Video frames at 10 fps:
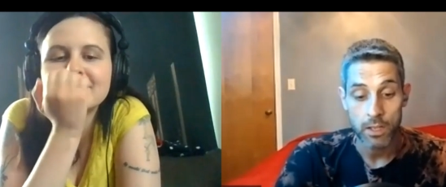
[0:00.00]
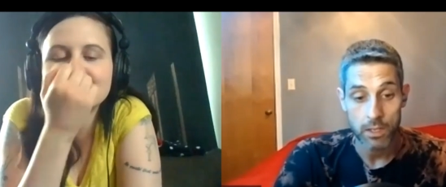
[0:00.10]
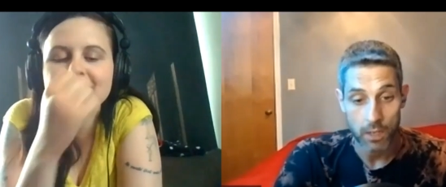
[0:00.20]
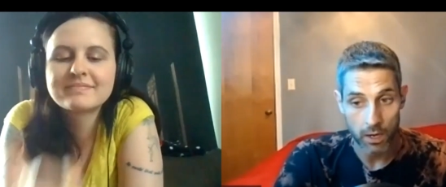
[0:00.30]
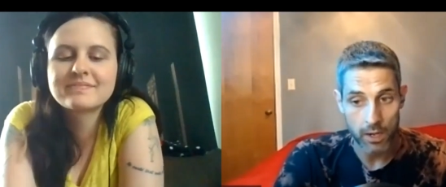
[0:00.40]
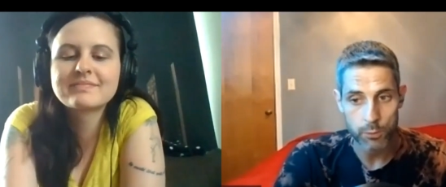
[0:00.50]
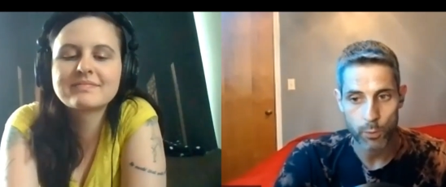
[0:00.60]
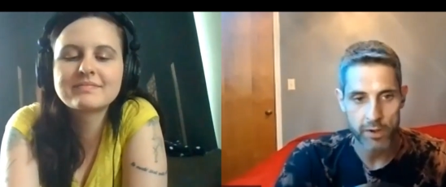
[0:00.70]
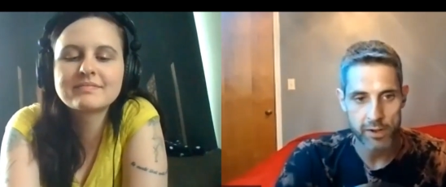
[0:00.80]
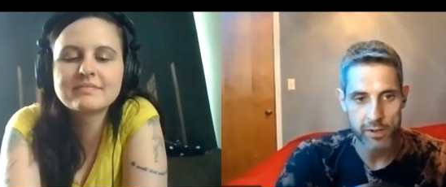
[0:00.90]
Speaker 1: All right,
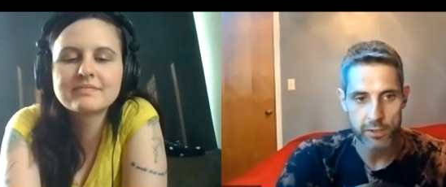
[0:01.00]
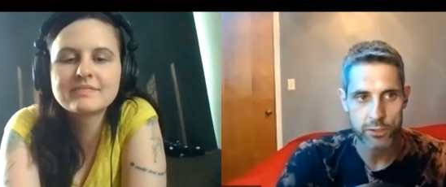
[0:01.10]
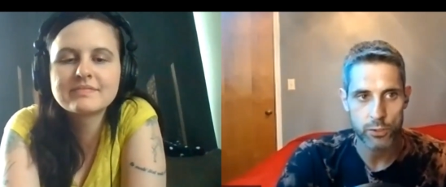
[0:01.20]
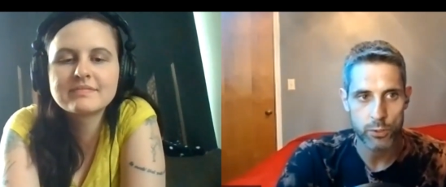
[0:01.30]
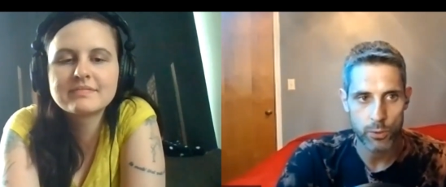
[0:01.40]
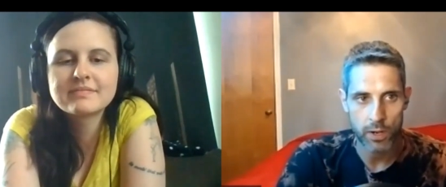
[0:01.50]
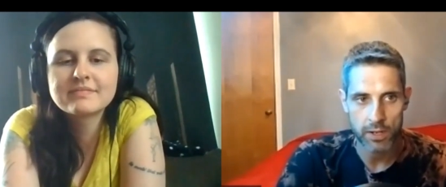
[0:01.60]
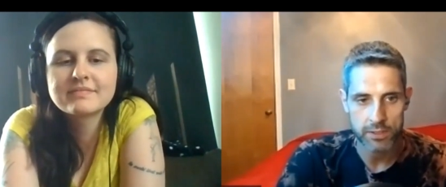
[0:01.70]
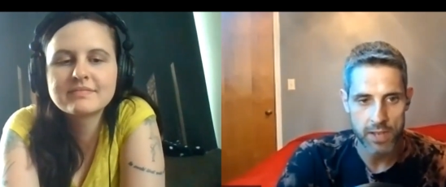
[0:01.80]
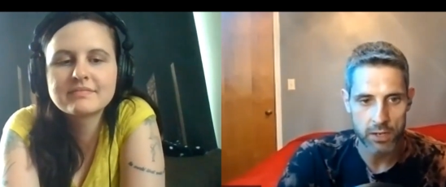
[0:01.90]
we're here to
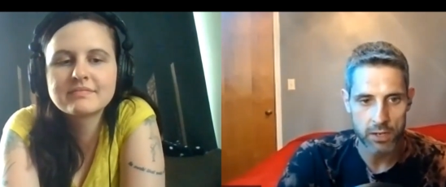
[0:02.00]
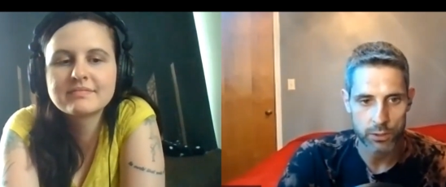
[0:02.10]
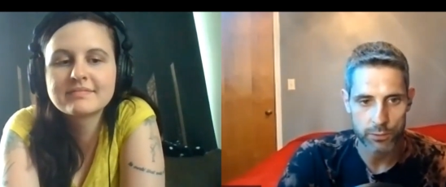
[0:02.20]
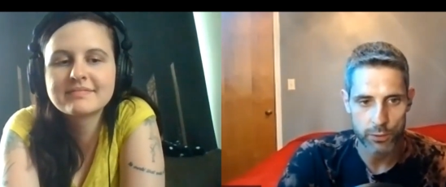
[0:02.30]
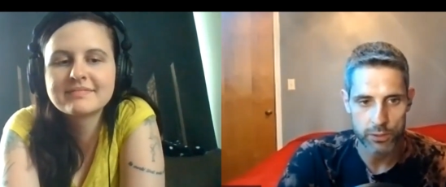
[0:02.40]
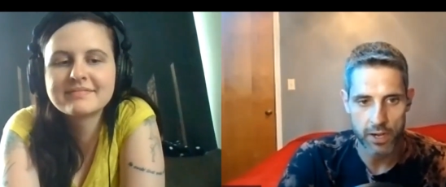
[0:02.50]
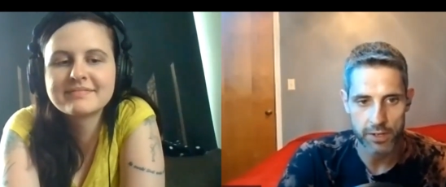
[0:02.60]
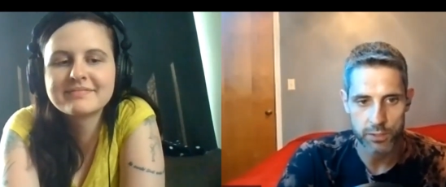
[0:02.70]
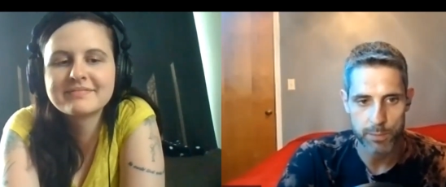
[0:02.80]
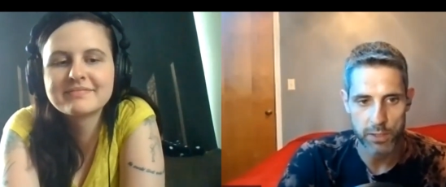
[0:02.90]
uh, tackle the first
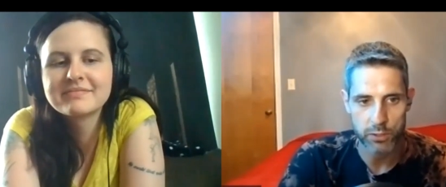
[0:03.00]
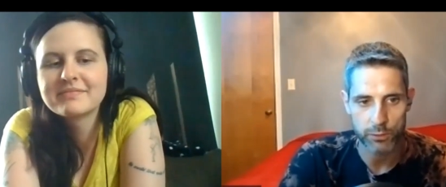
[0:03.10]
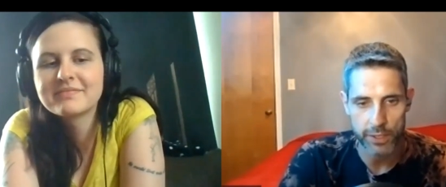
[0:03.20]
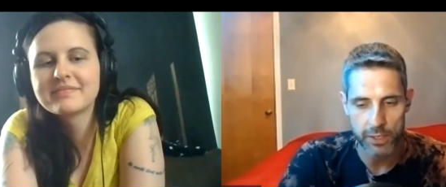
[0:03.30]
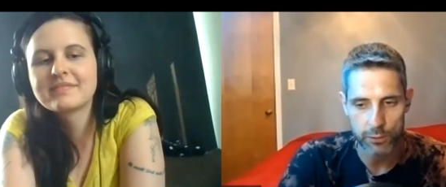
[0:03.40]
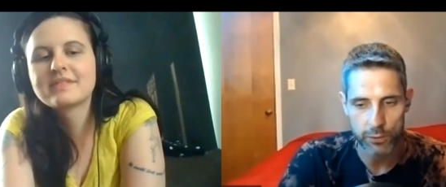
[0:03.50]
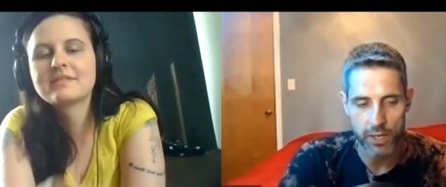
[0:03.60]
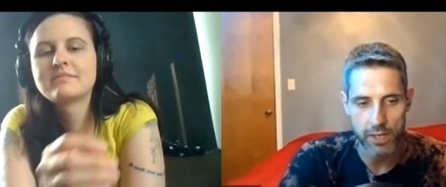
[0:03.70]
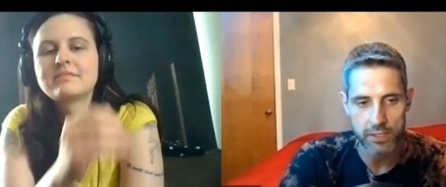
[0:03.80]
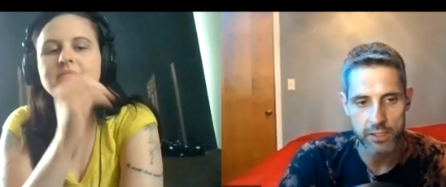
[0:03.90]
kind of special video for
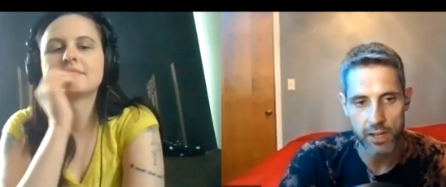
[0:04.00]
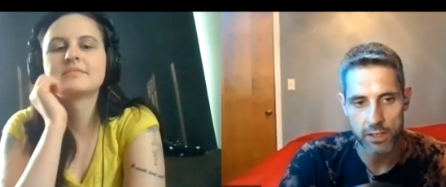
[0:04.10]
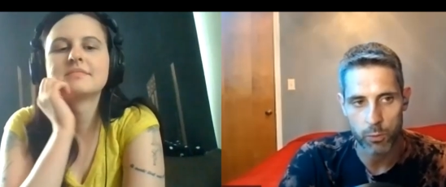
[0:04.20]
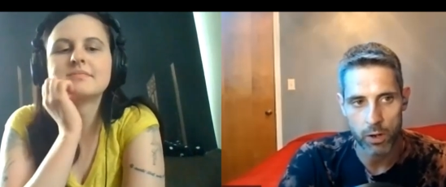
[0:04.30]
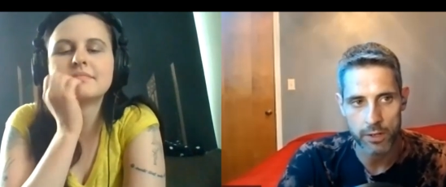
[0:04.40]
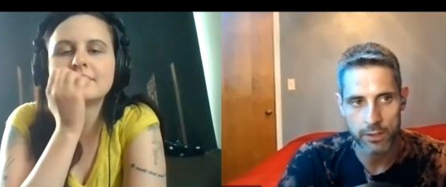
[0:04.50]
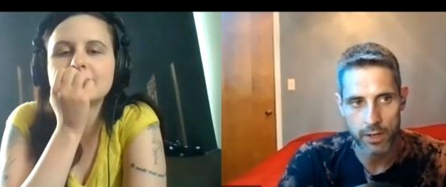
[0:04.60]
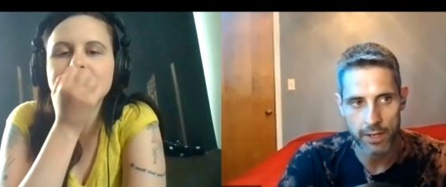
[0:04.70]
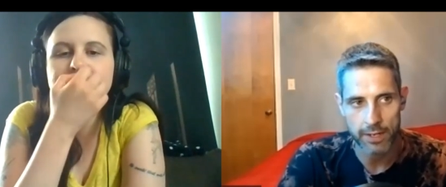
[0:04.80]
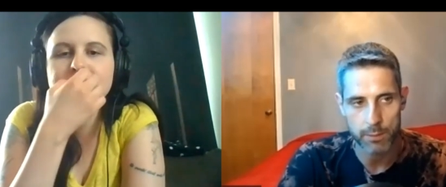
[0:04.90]
1981.
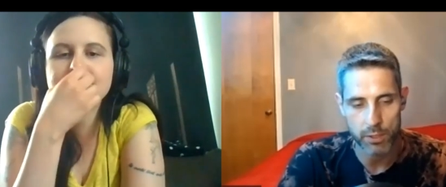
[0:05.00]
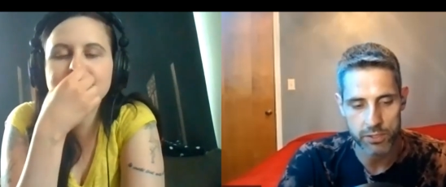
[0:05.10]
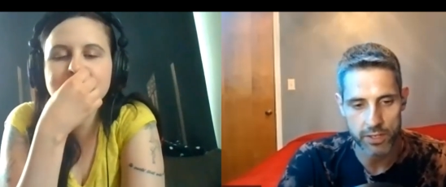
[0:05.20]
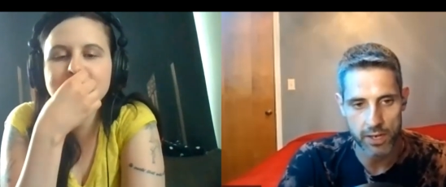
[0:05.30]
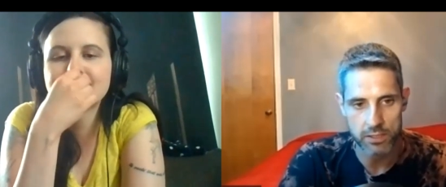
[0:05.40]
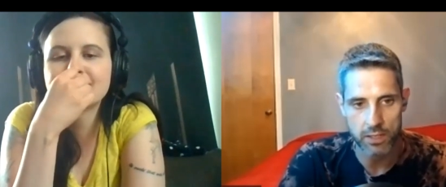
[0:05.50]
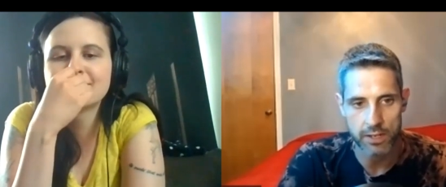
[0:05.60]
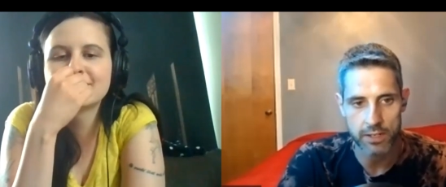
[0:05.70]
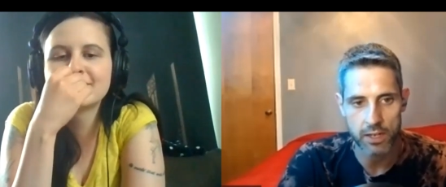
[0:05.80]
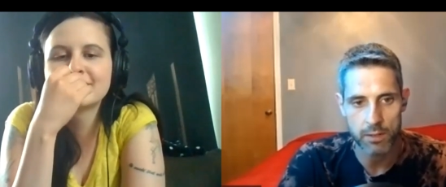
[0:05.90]
And I got a bunch of guests
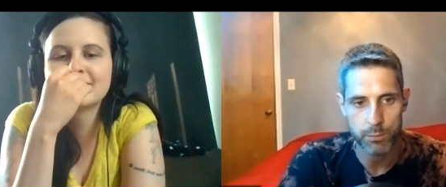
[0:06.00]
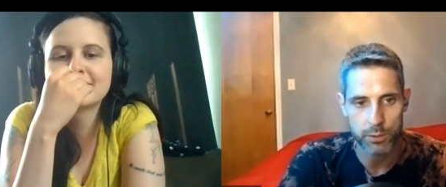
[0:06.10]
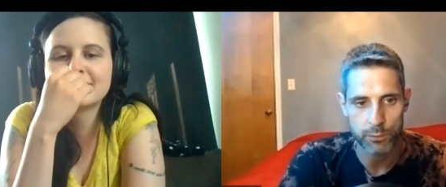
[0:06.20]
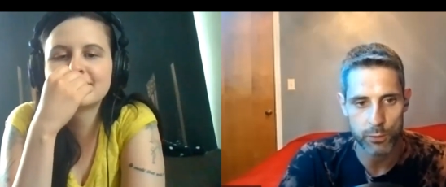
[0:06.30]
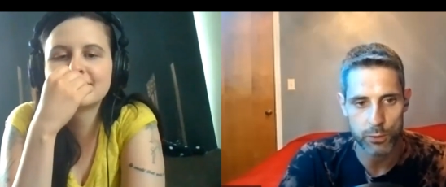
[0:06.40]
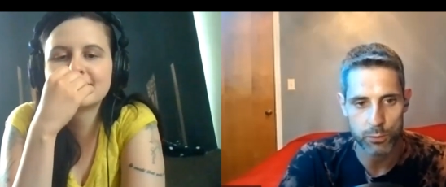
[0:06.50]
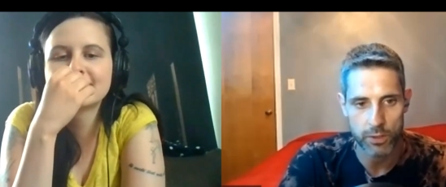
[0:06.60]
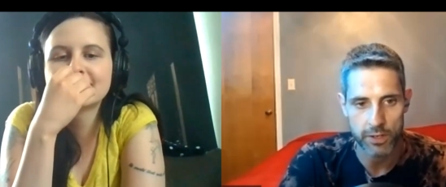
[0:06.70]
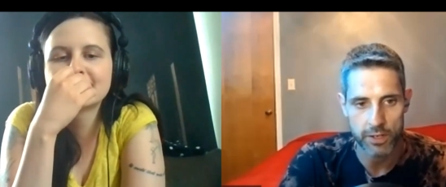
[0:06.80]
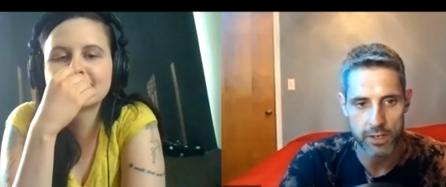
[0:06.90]
lined up, but the first
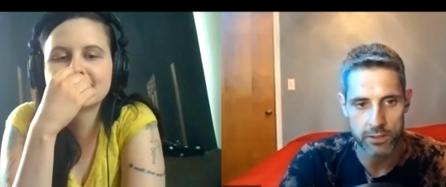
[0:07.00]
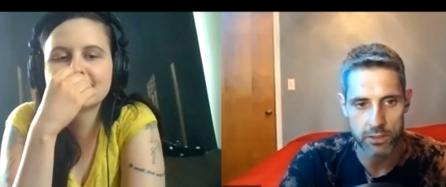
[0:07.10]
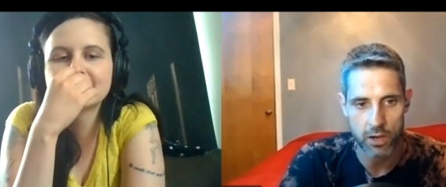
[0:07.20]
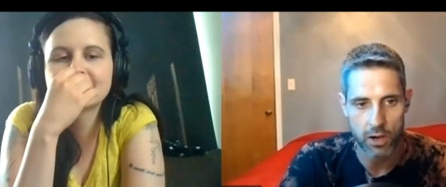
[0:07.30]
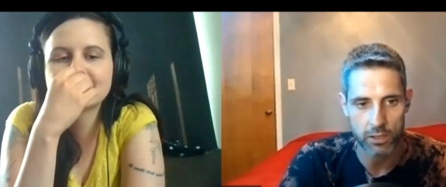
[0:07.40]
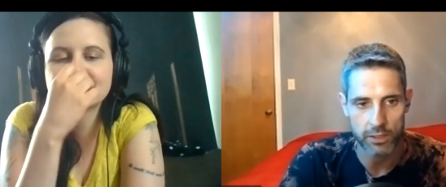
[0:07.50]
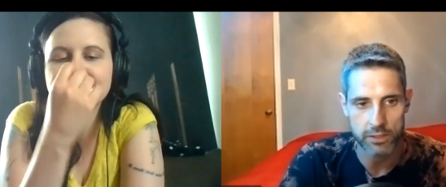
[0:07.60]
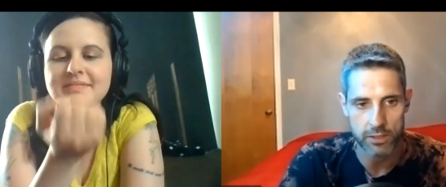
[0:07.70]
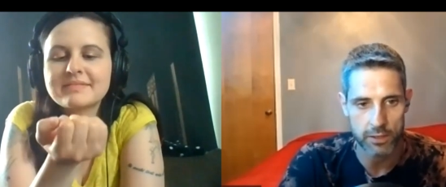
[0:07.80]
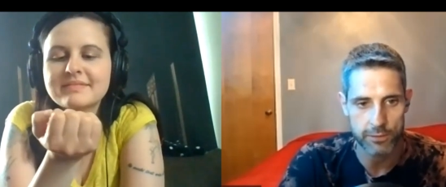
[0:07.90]
one is Carly
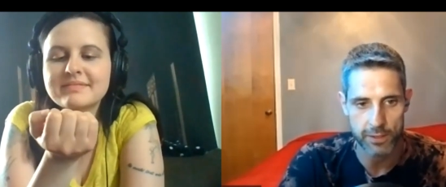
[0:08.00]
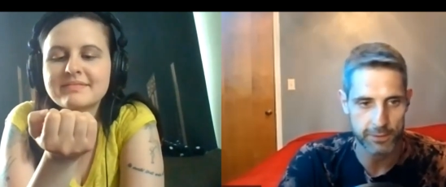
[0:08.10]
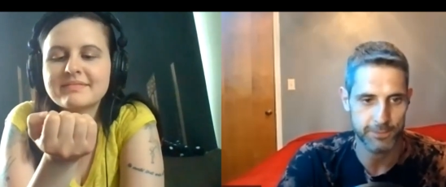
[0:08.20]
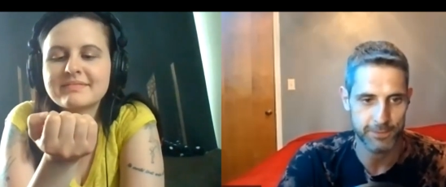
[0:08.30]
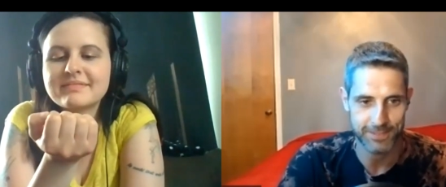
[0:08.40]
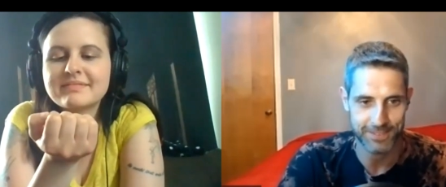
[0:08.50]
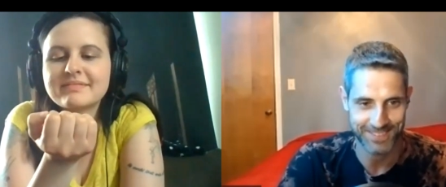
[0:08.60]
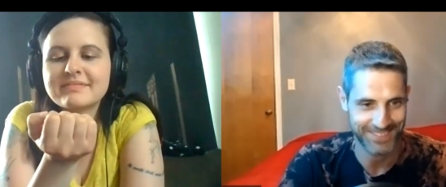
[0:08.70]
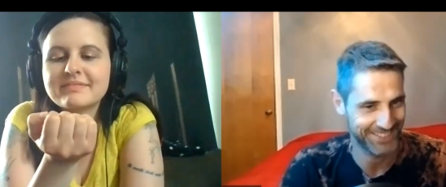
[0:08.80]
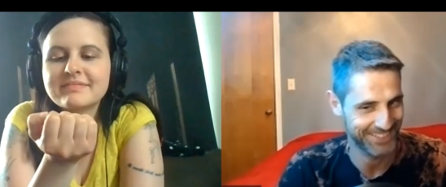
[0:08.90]
Sonafelt.
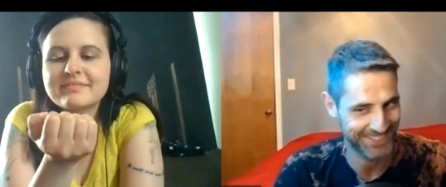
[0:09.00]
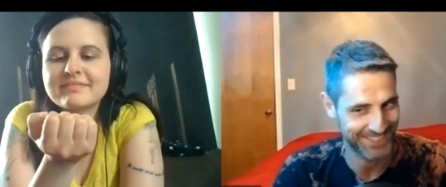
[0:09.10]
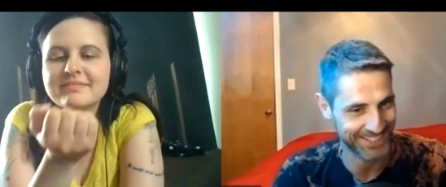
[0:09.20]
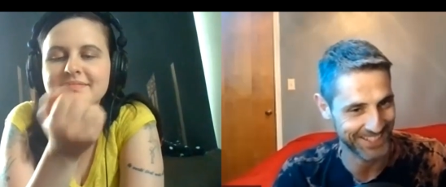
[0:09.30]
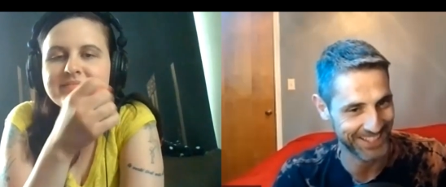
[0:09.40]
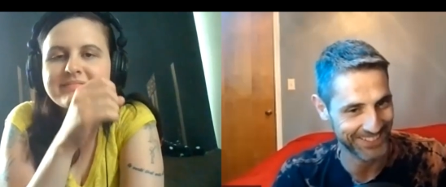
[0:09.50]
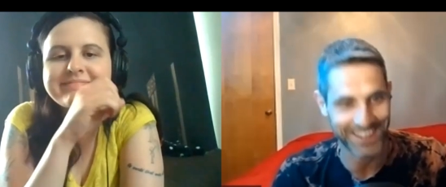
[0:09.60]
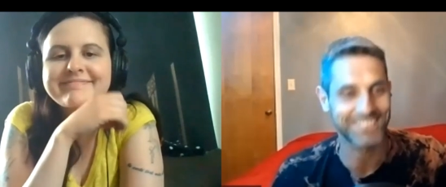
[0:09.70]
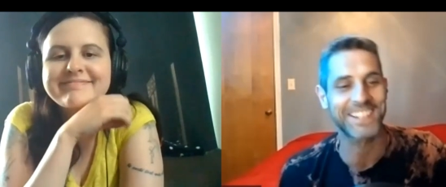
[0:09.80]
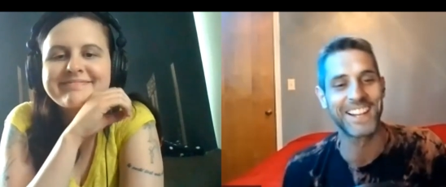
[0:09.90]
Did I say that
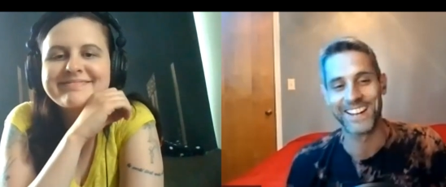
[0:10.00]
right?